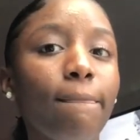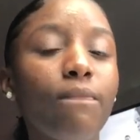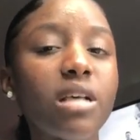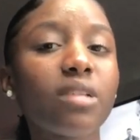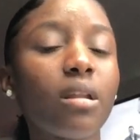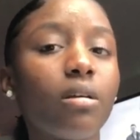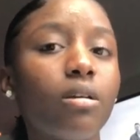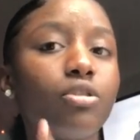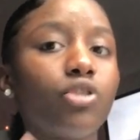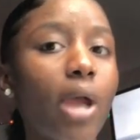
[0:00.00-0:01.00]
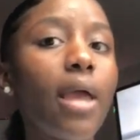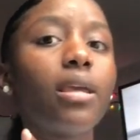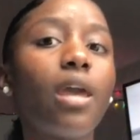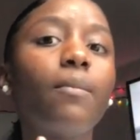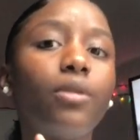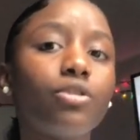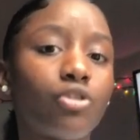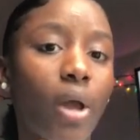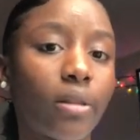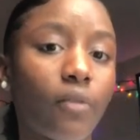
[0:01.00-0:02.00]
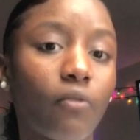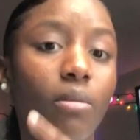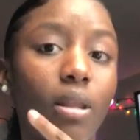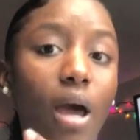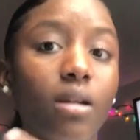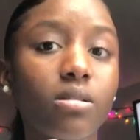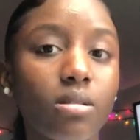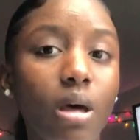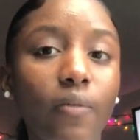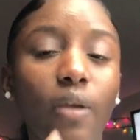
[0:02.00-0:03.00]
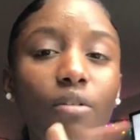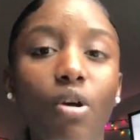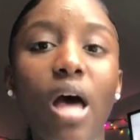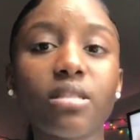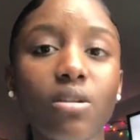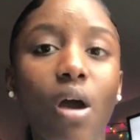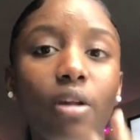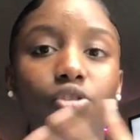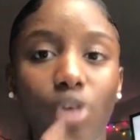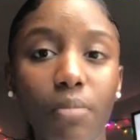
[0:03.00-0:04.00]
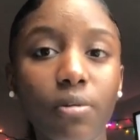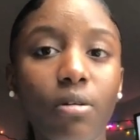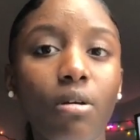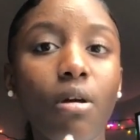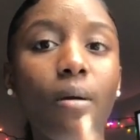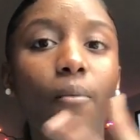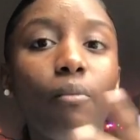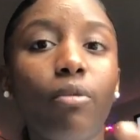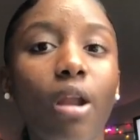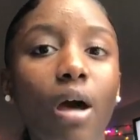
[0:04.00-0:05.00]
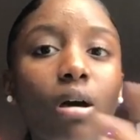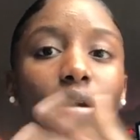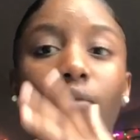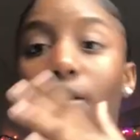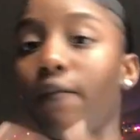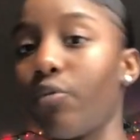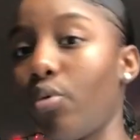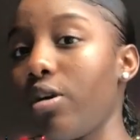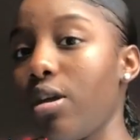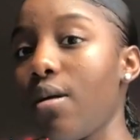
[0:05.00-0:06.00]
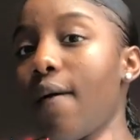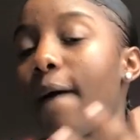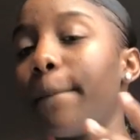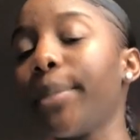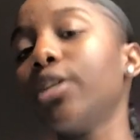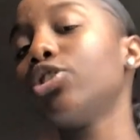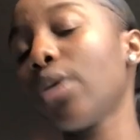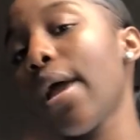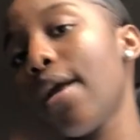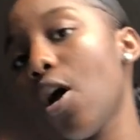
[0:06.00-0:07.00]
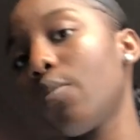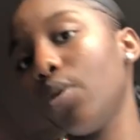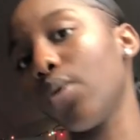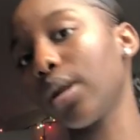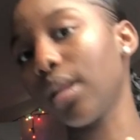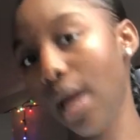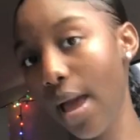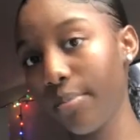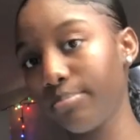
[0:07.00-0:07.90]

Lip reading: That's what I learned. Track kept me distracted from a lot of stuff, even though I still got a drama that I could have avoided, but track helped me with a lot.